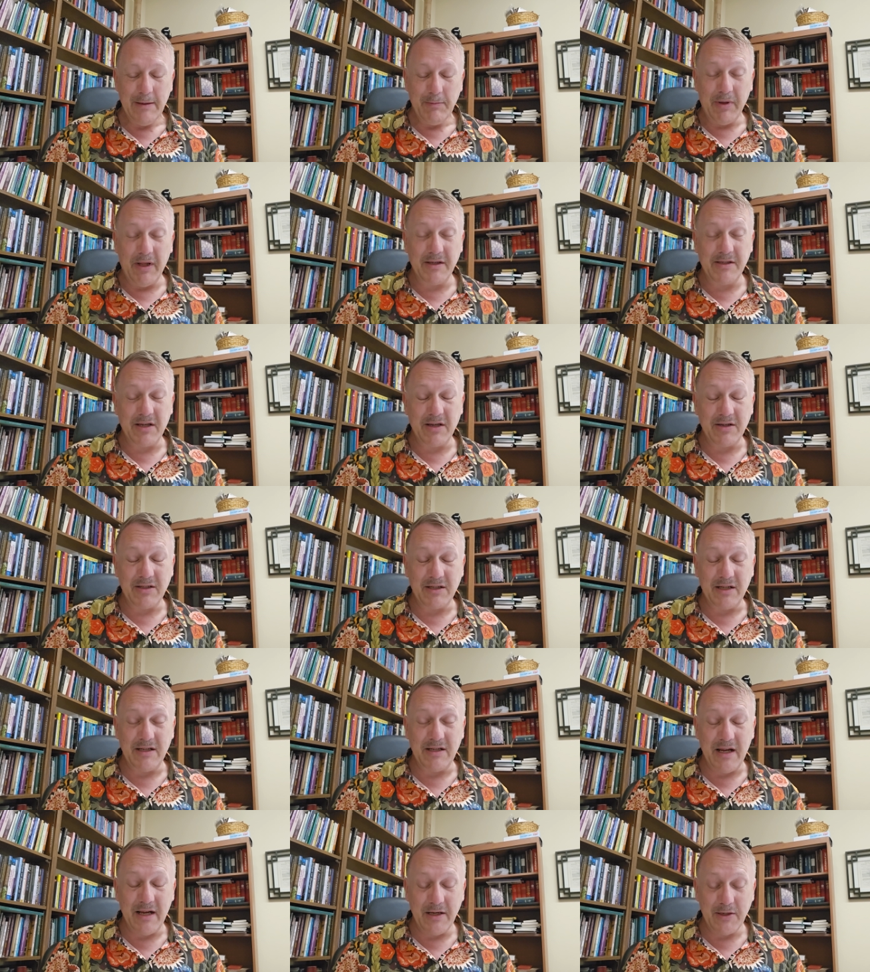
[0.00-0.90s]
Bless us
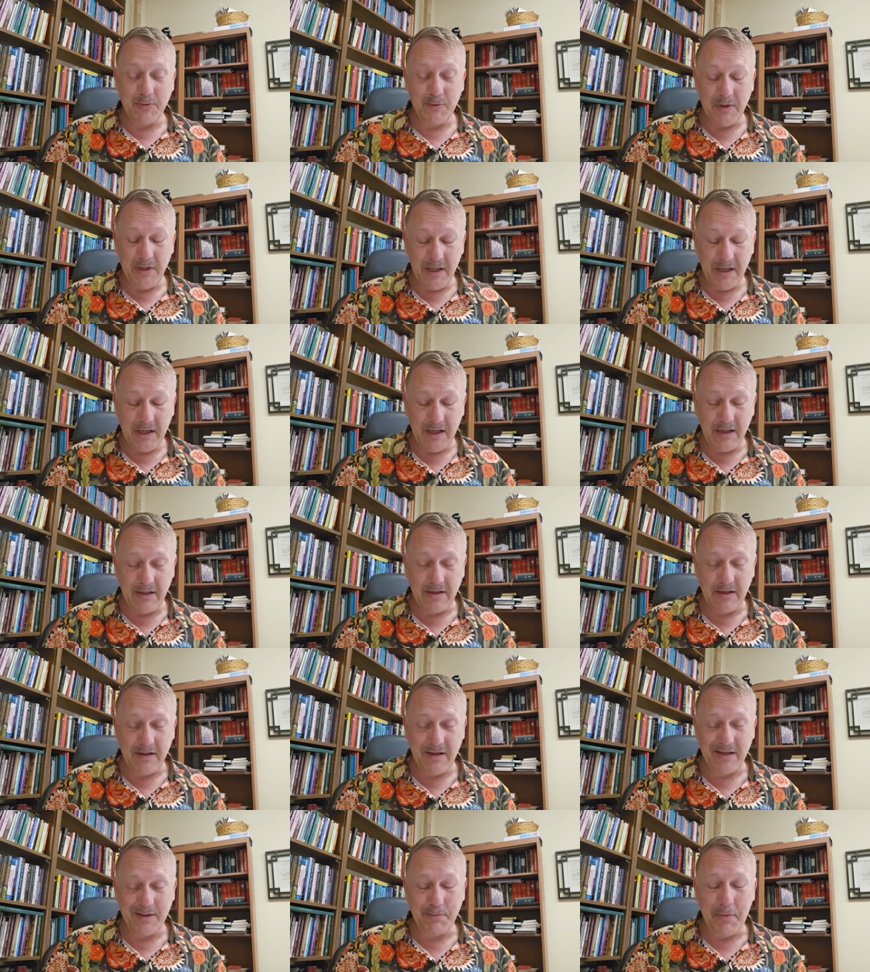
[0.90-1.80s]
today as we dig
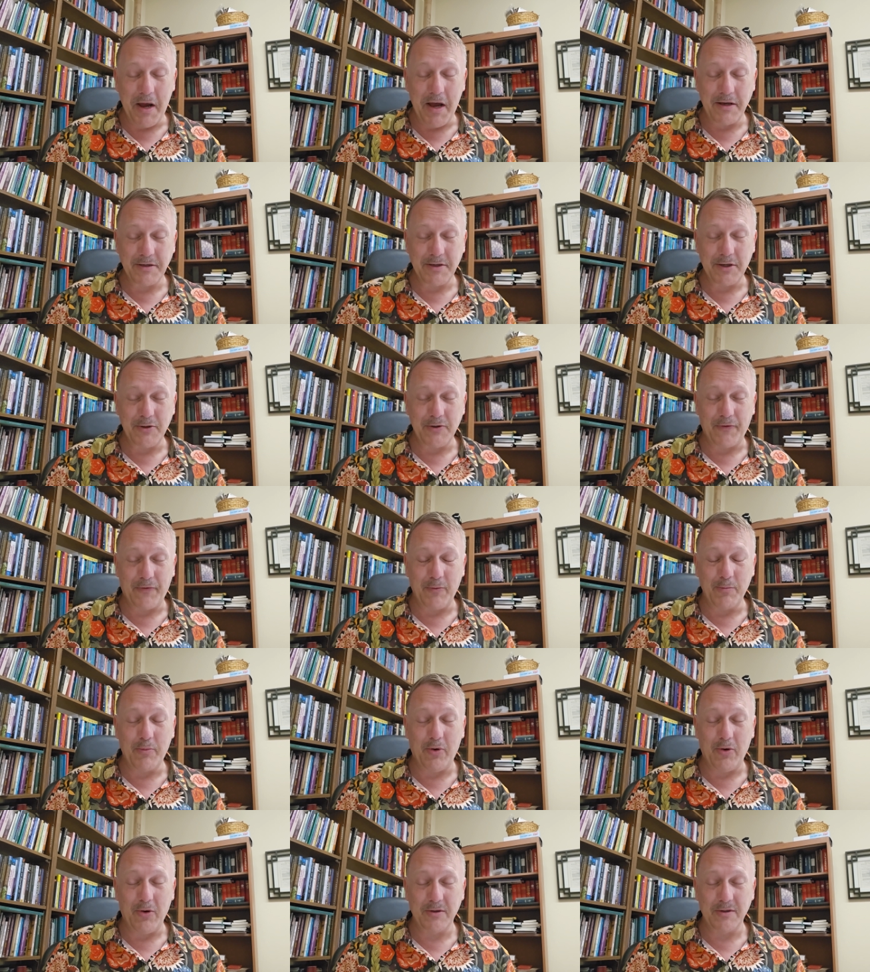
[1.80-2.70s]
into this passage
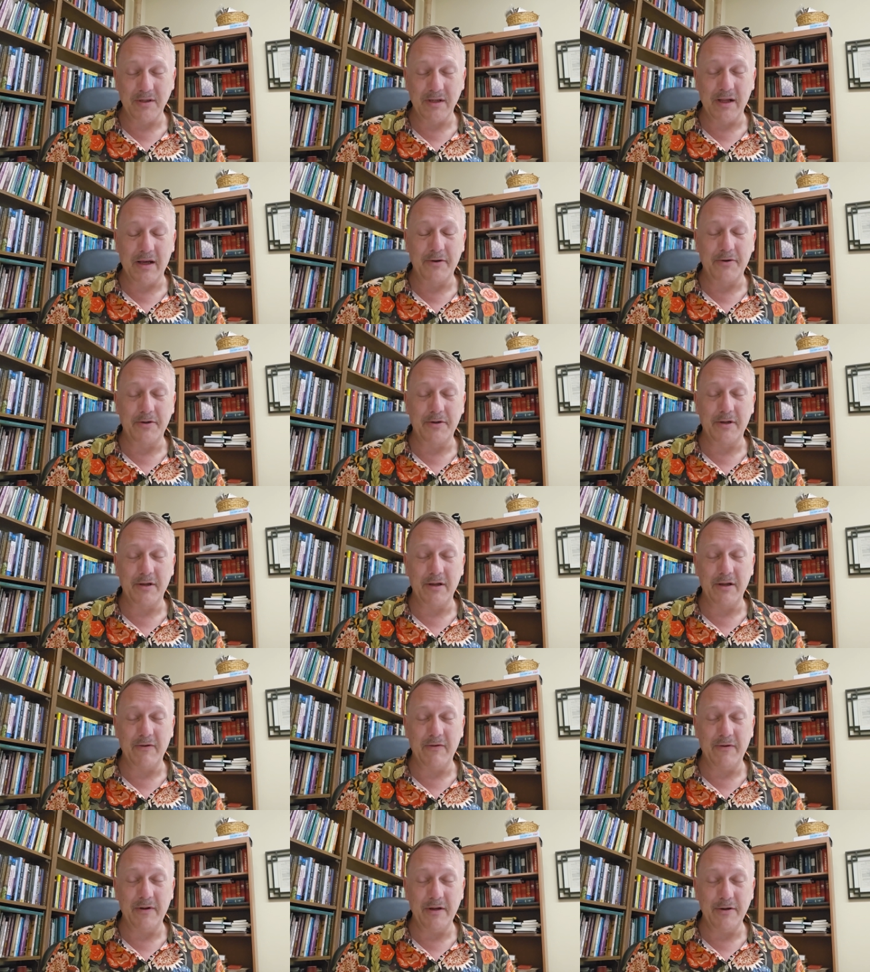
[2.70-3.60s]
from Paul's letter to the
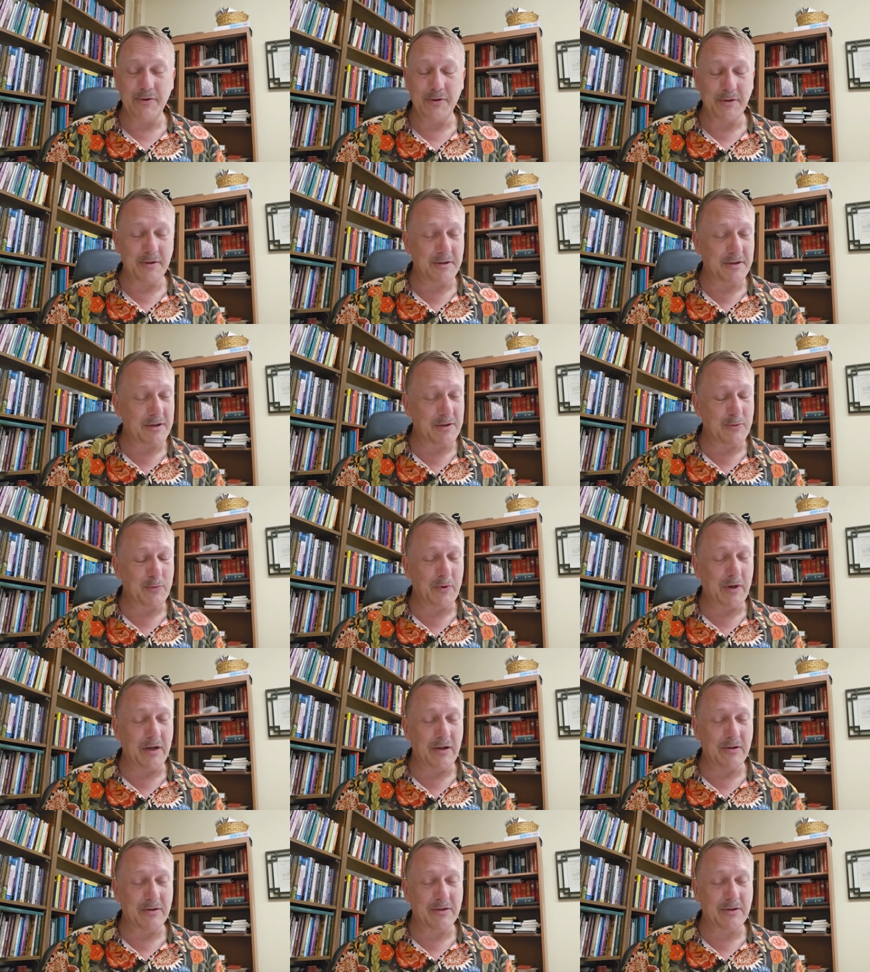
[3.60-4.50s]
Ephesians as
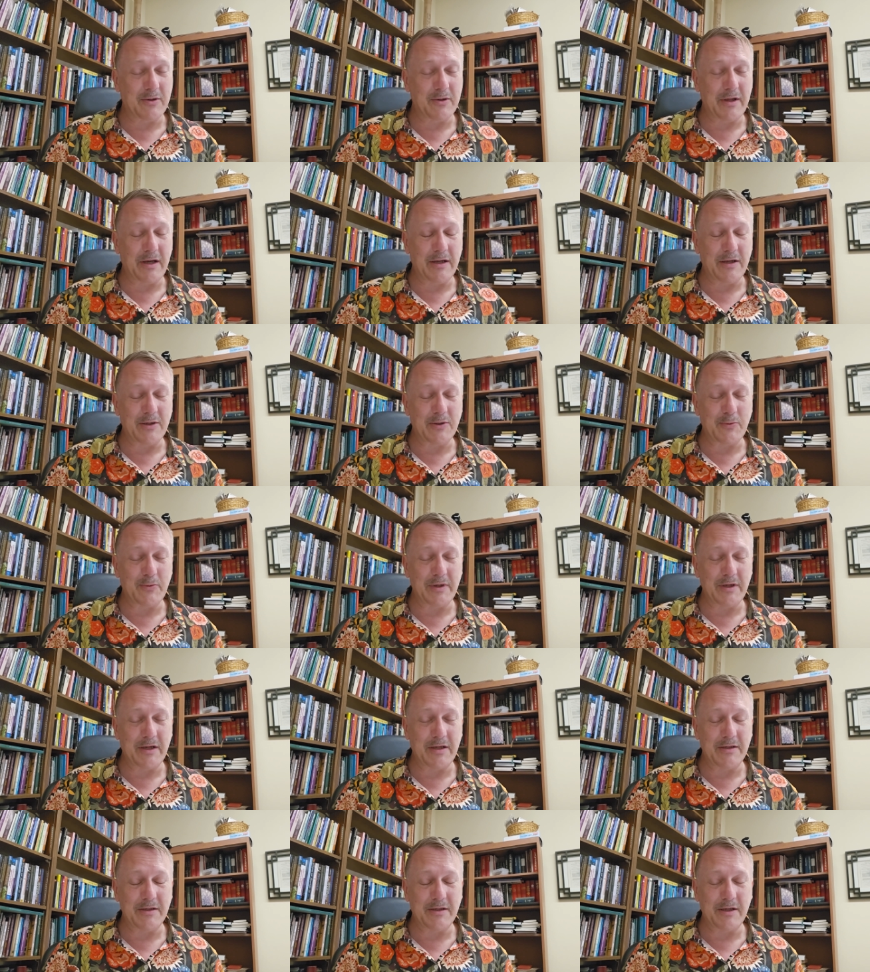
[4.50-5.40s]
well, so that as we
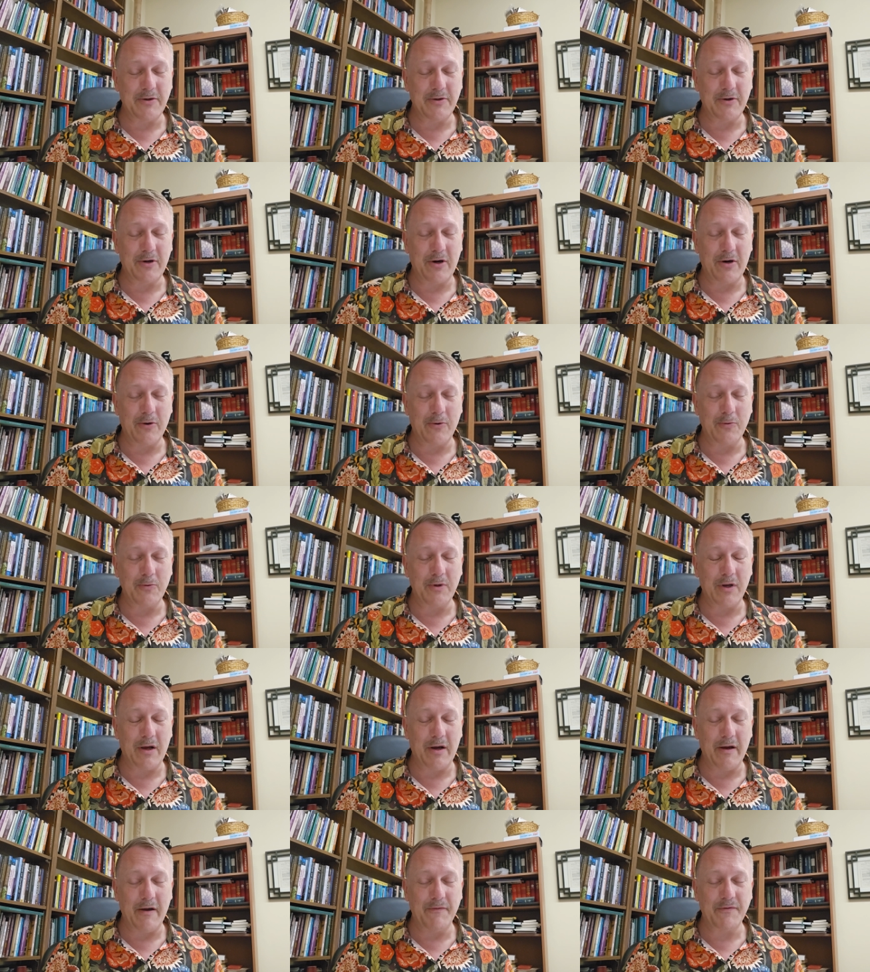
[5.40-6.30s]
consider our own
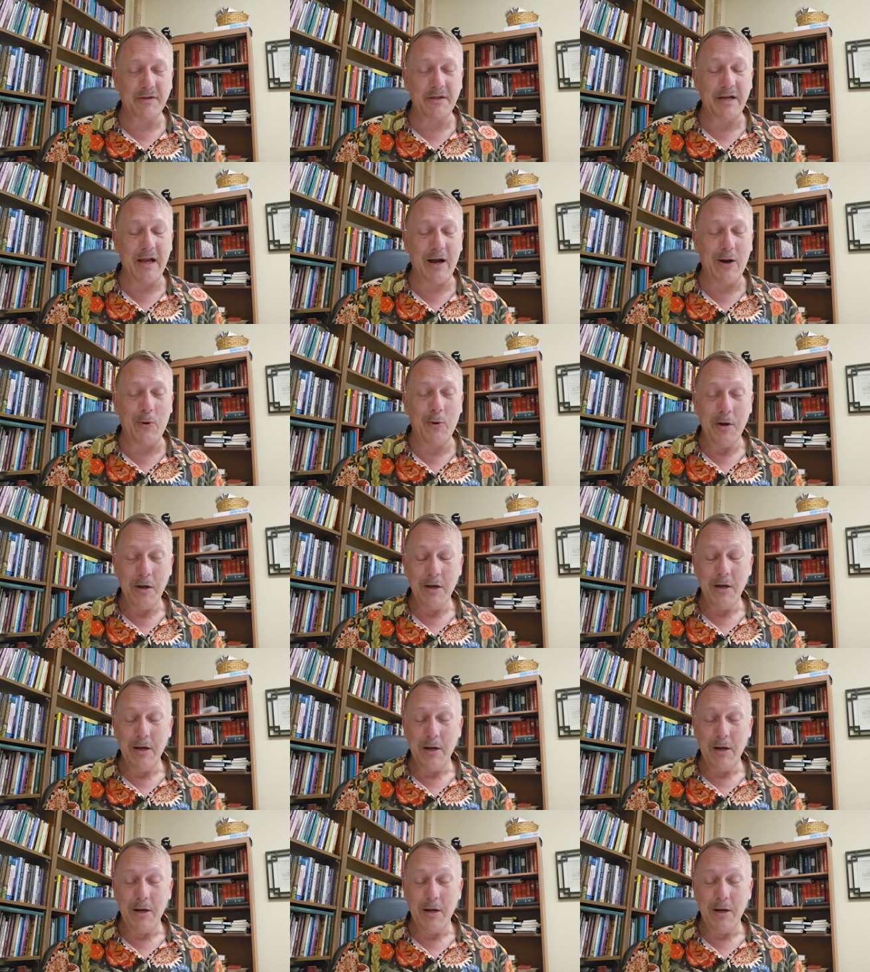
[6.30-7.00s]
lives and how